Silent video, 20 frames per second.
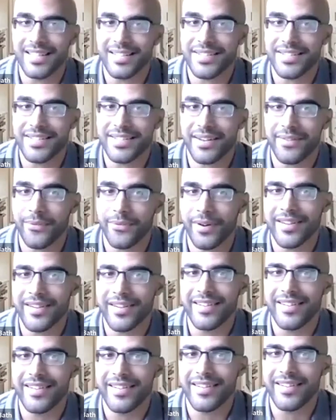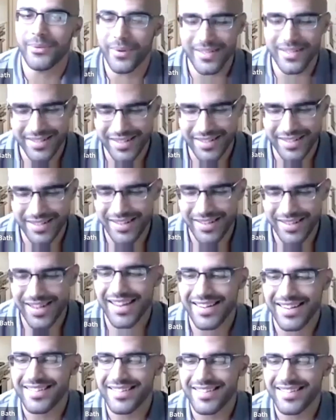That's a tough one. Once
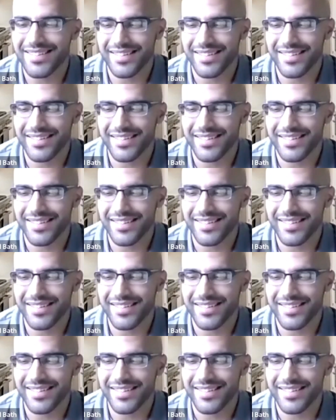again,